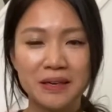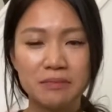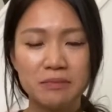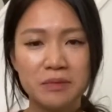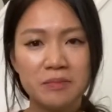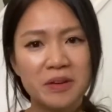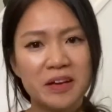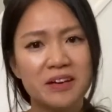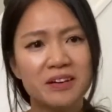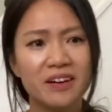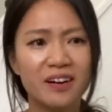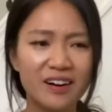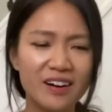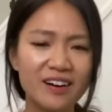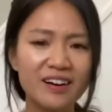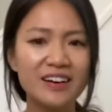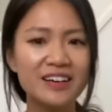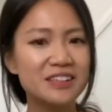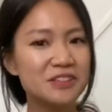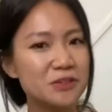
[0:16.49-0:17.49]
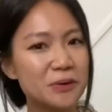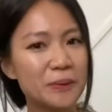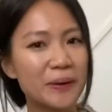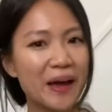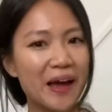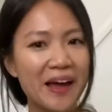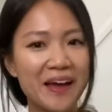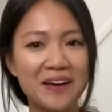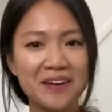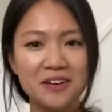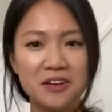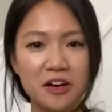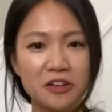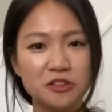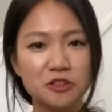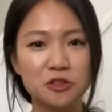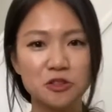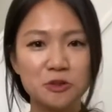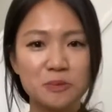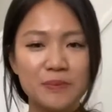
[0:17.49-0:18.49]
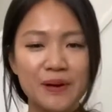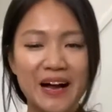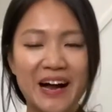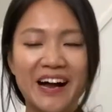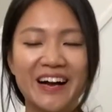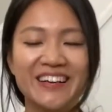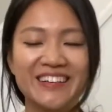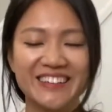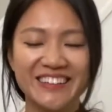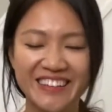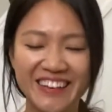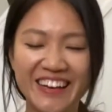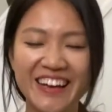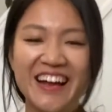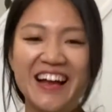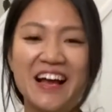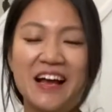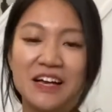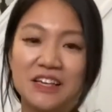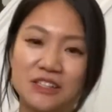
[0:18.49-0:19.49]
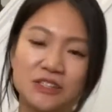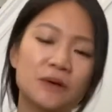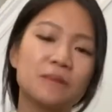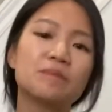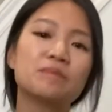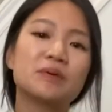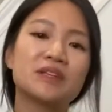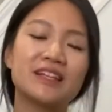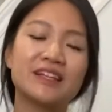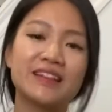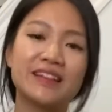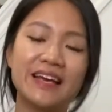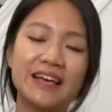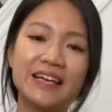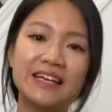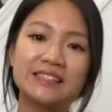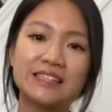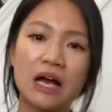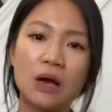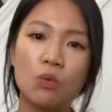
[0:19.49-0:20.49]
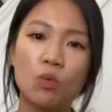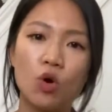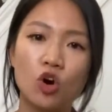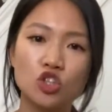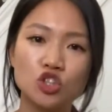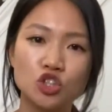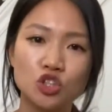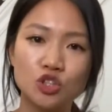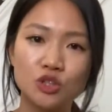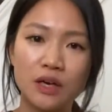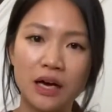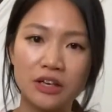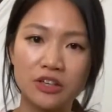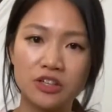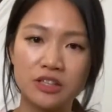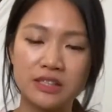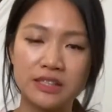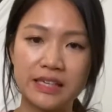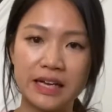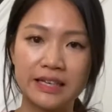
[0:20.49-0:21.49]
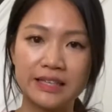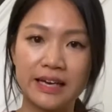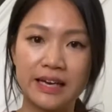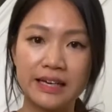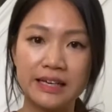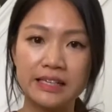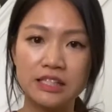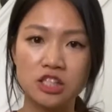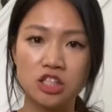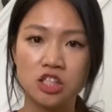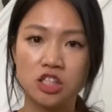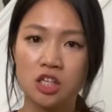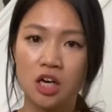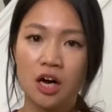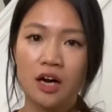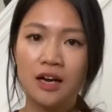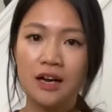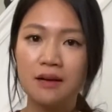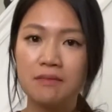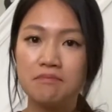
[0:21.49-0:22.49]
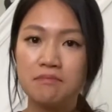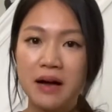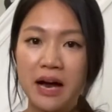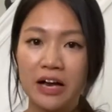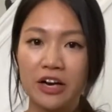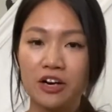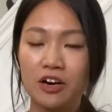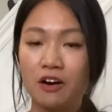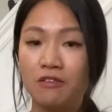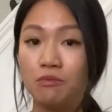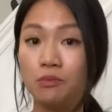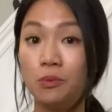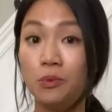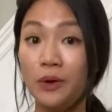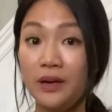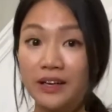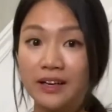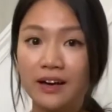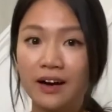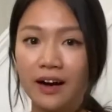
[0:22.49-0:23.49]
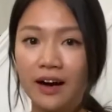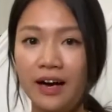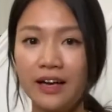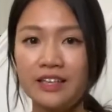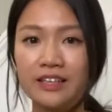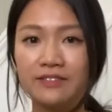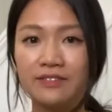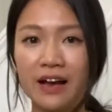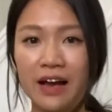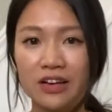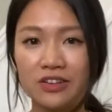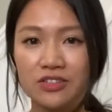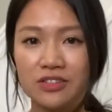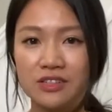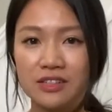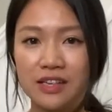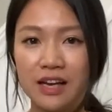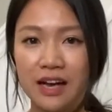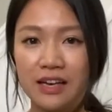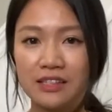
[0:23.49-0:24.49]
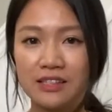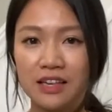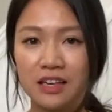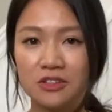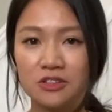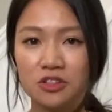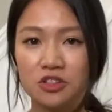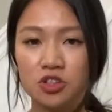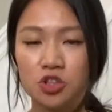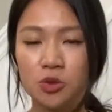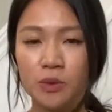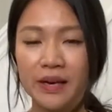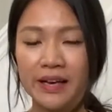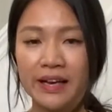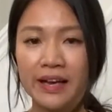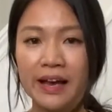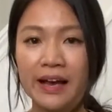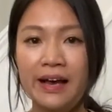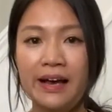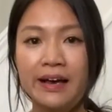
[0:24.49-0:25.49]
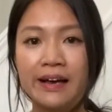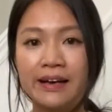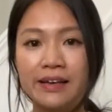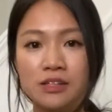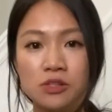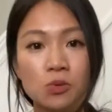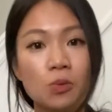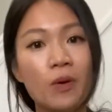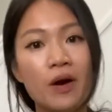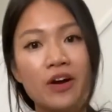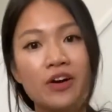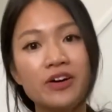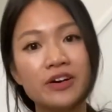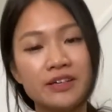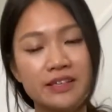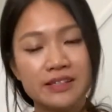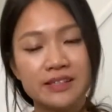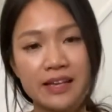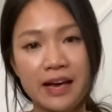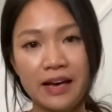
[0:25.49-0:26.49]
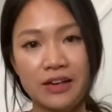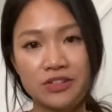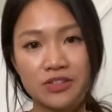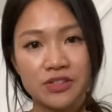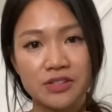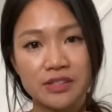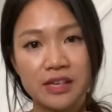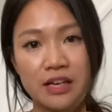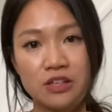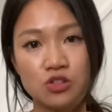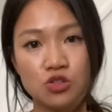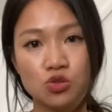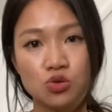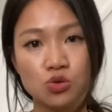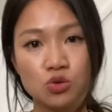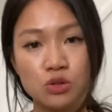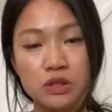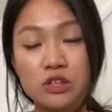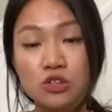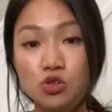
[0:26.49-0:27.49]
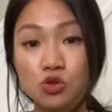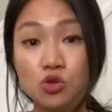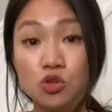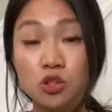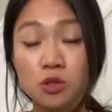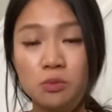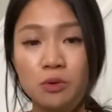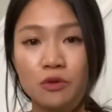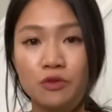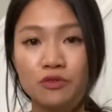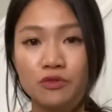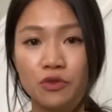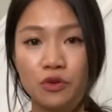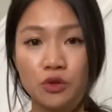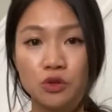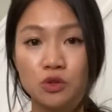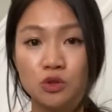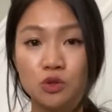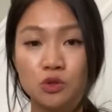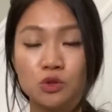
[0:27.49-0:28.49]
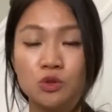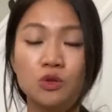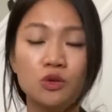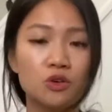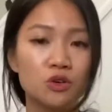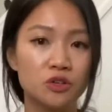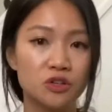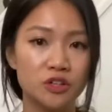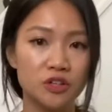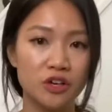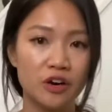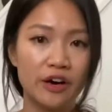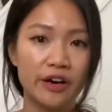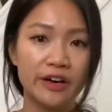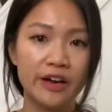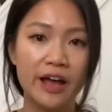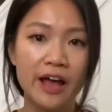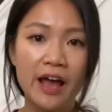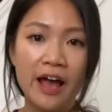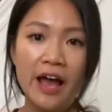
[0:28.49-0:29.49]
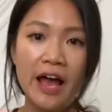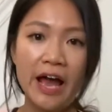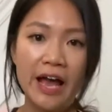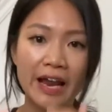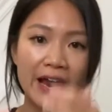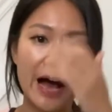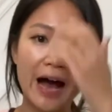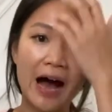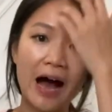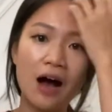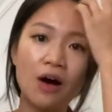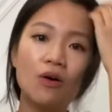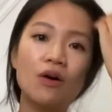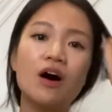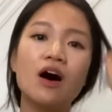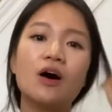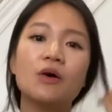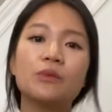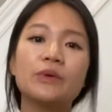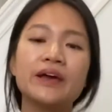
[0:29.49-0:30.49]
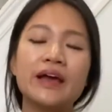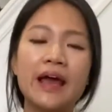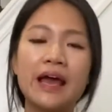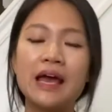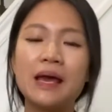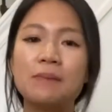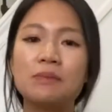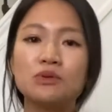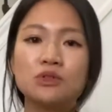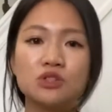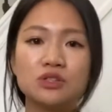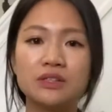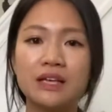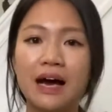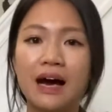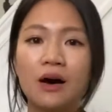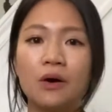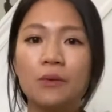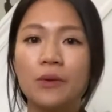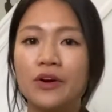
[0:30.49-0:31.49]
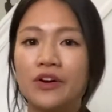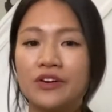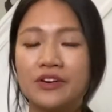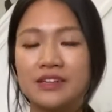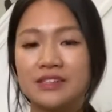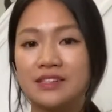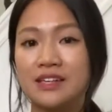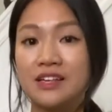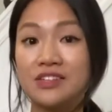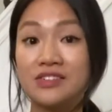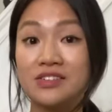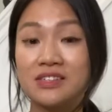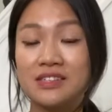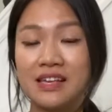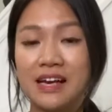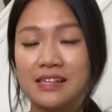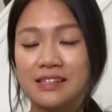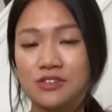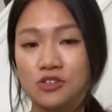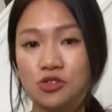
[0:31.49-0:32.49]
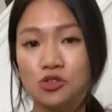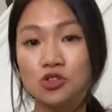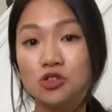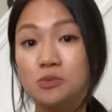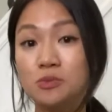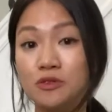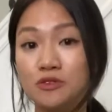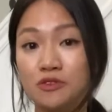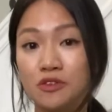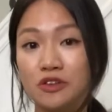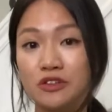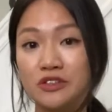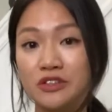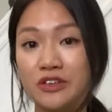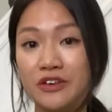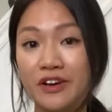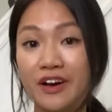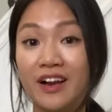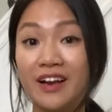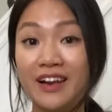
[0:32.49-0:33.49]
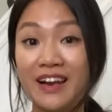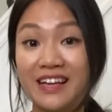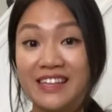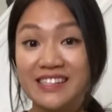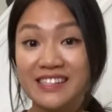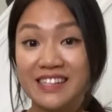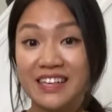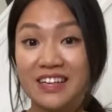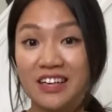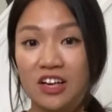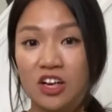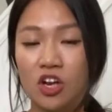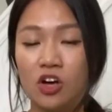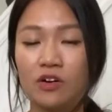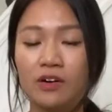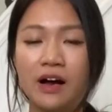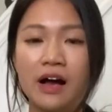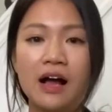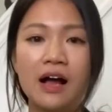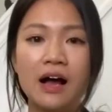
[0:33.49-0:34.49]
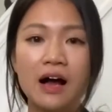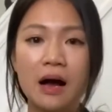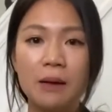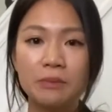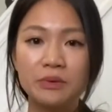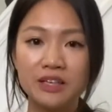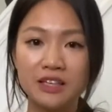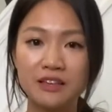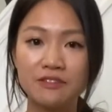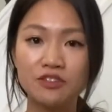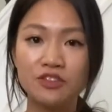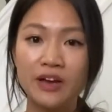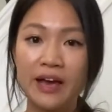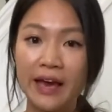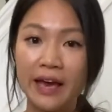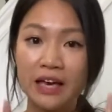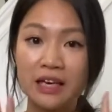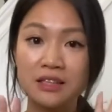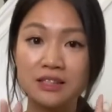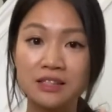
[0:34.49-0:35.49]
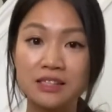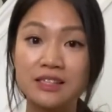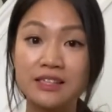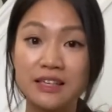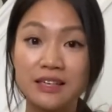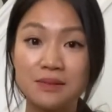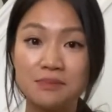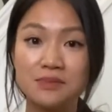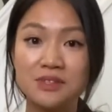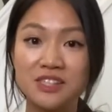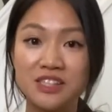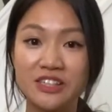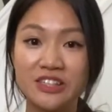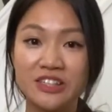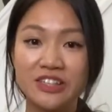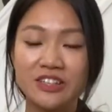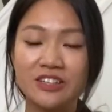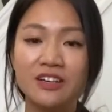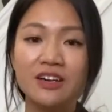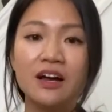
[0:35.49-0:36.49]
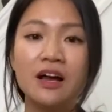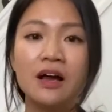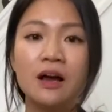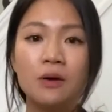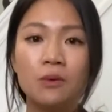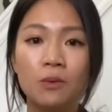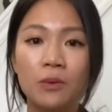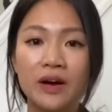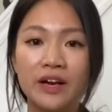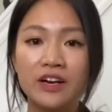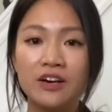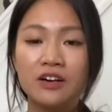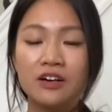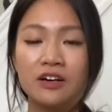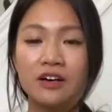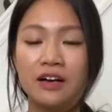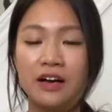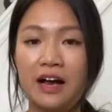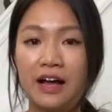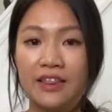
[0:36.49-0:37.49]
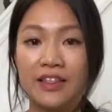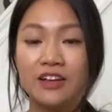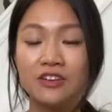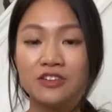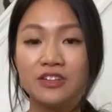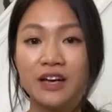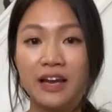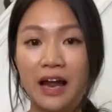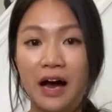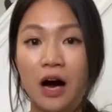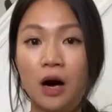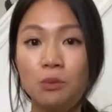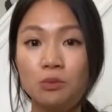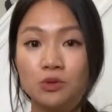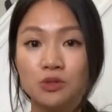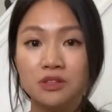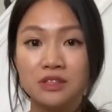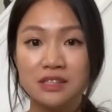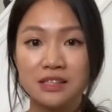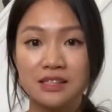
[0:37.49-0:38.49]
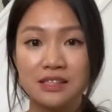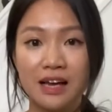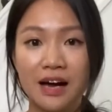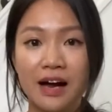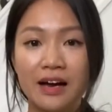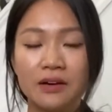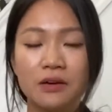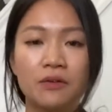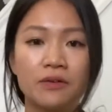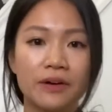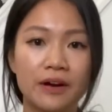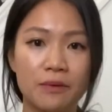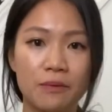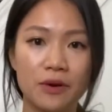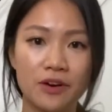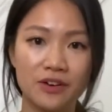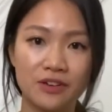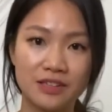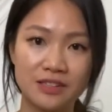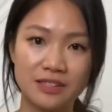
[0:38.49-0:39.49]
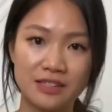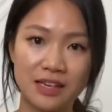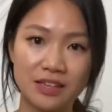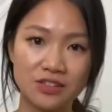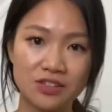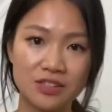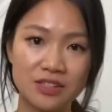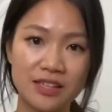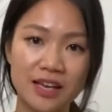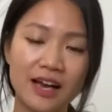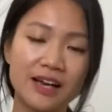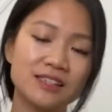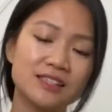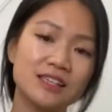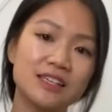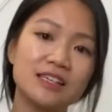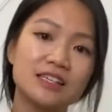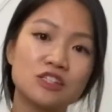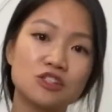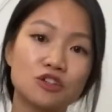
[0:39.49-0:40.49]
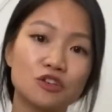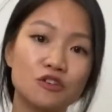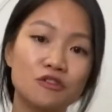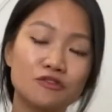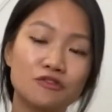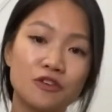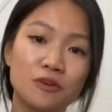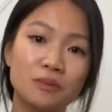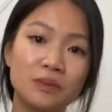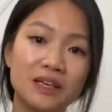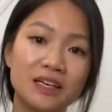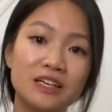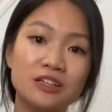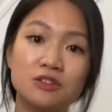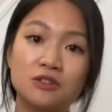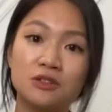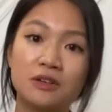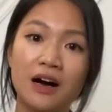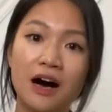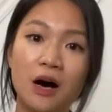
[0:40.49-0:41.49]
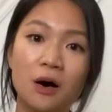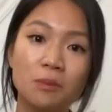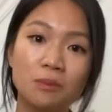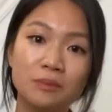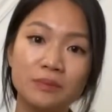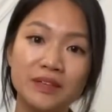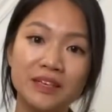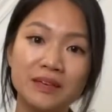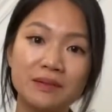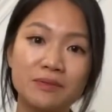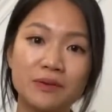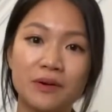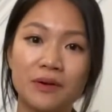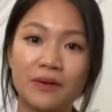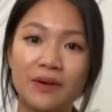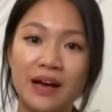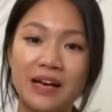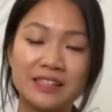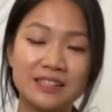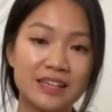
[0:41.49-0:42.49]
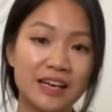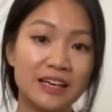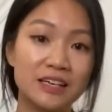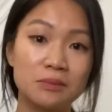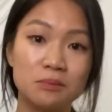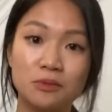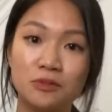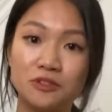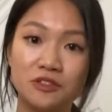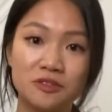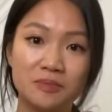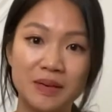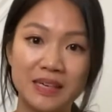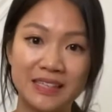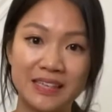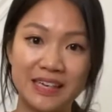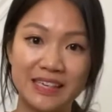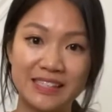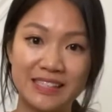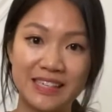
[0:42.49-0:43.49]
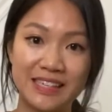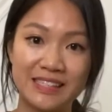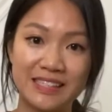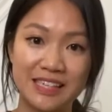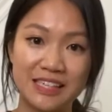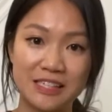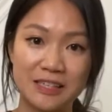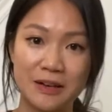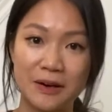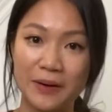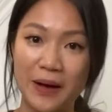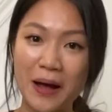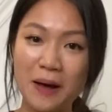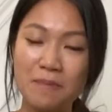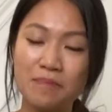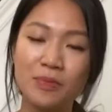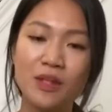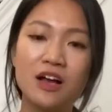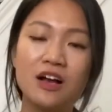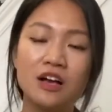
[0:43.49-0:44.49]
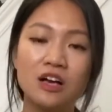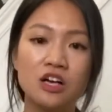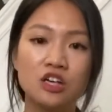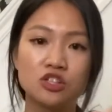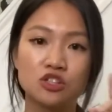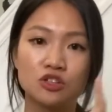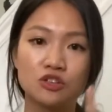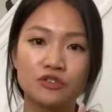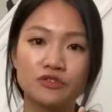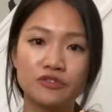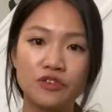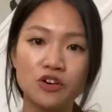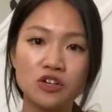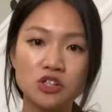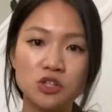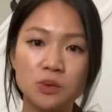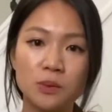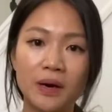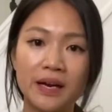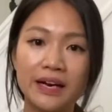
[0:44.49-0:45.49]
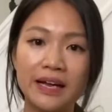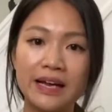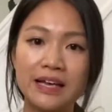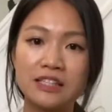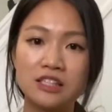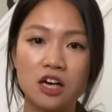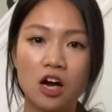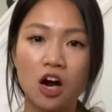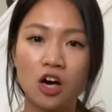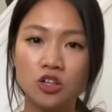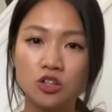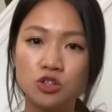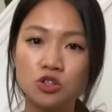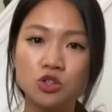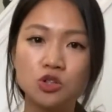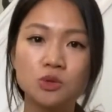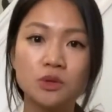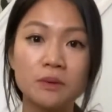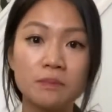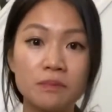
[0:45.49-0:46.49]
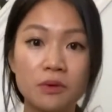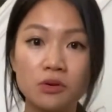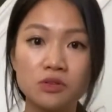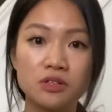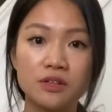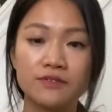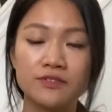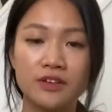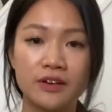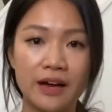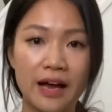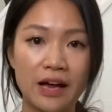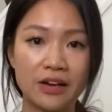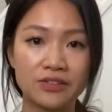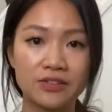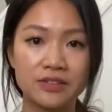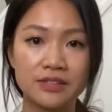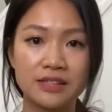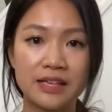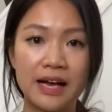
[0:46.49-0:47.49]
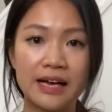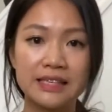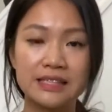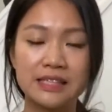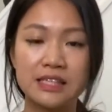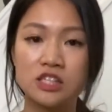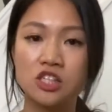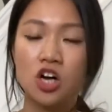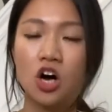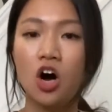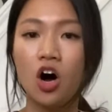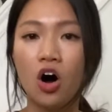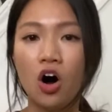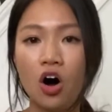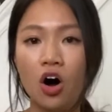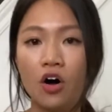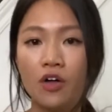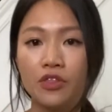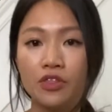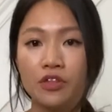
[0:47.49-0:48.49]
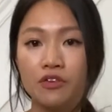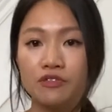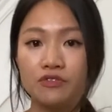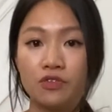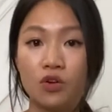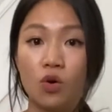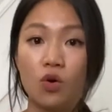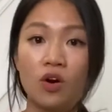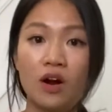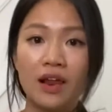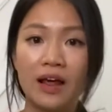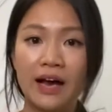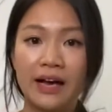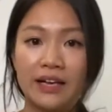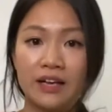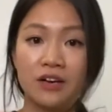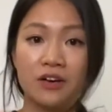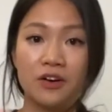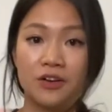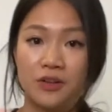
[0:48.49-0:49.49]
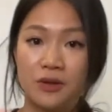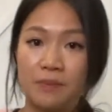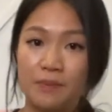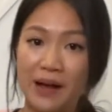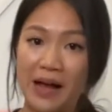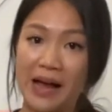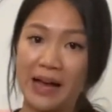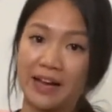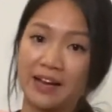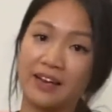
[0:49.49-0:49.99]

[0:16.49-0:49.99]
I'm like, oh, it's okay, not too bad. So, but the thing is, I want you to understand that it's not a matter of what kind of exercise that you're doing, it's whether this exercise is suitable for you or not. And how are we able to tell whether this exercise is suitable for you or not? Let's take a look. I'm going to give you 8 tips here, and then you can help you decide, okay, whether this exercise is good for me to help me progress and improve my diastasis, okay? So the first one is, are you doing most of your exercises on the floor lying on your back?